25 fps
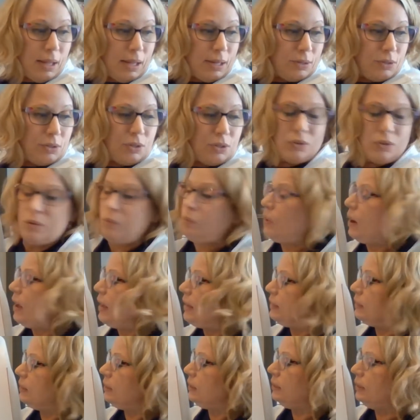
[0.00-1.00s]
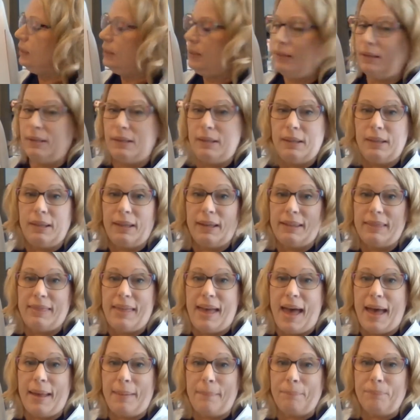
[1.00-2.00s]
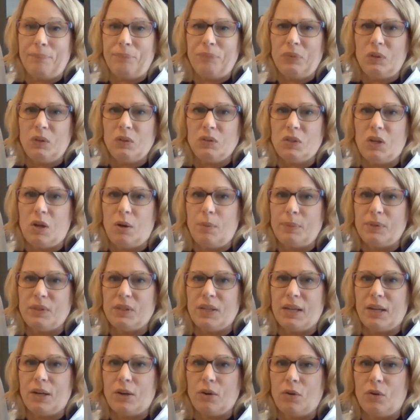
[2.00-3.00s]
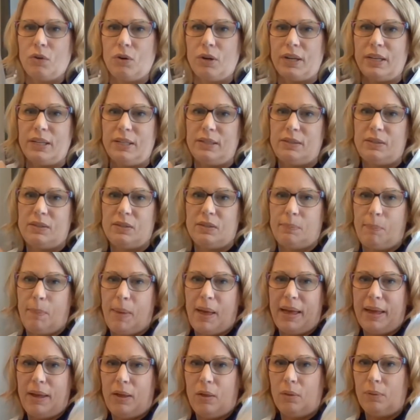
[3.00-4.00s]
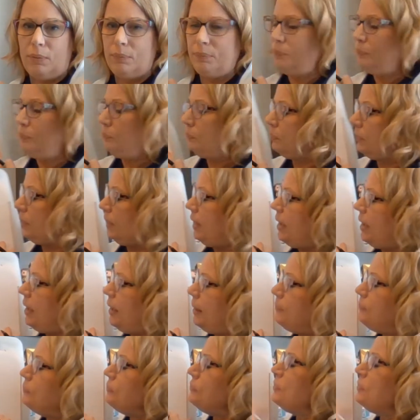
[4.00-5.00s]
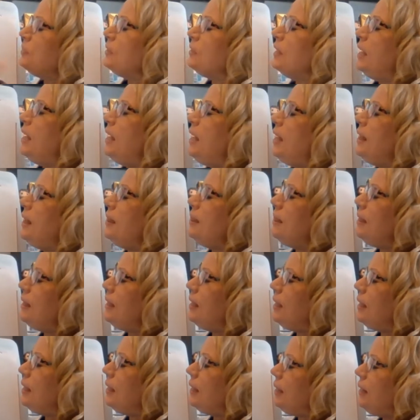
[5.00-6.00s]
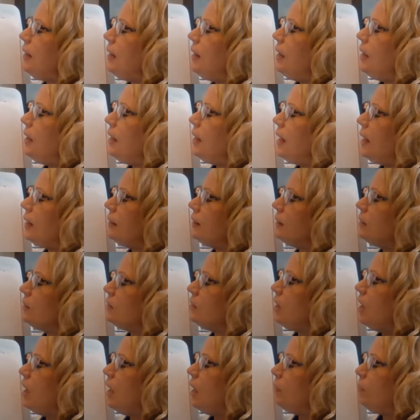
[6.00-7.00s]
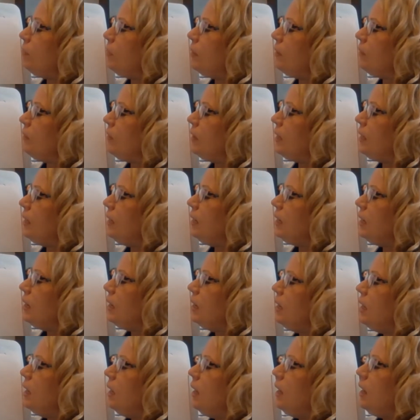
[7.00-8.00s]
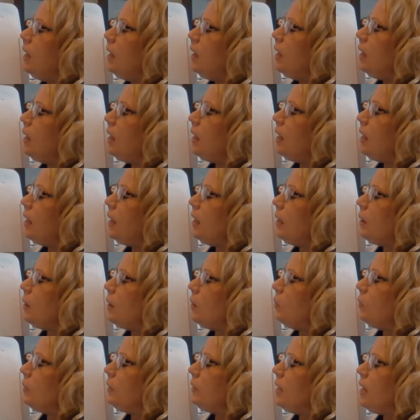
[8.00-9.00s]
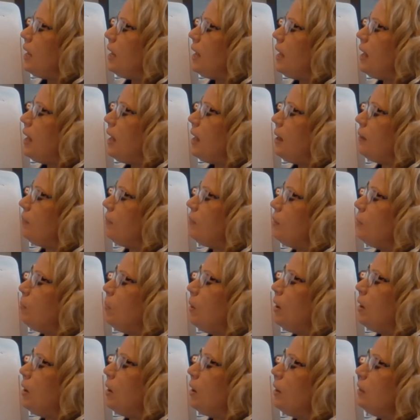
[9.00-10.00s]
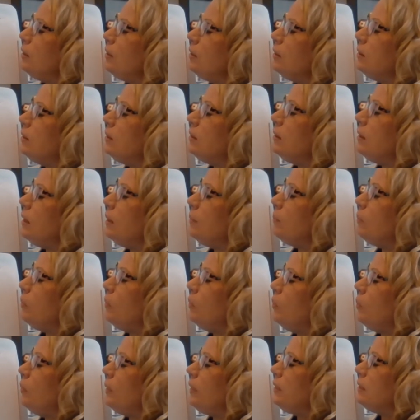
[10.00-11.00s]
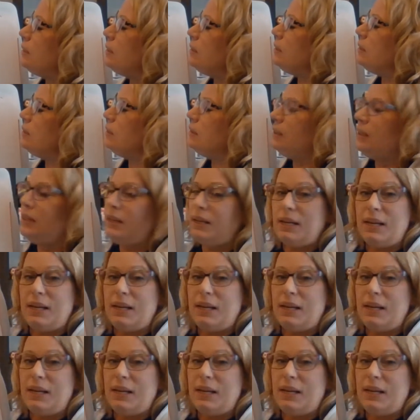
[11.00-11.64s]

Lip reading: and to the right, like that. Looks almost like a crooked smile. Okay, and then at the top of it, I am going to have the part that points.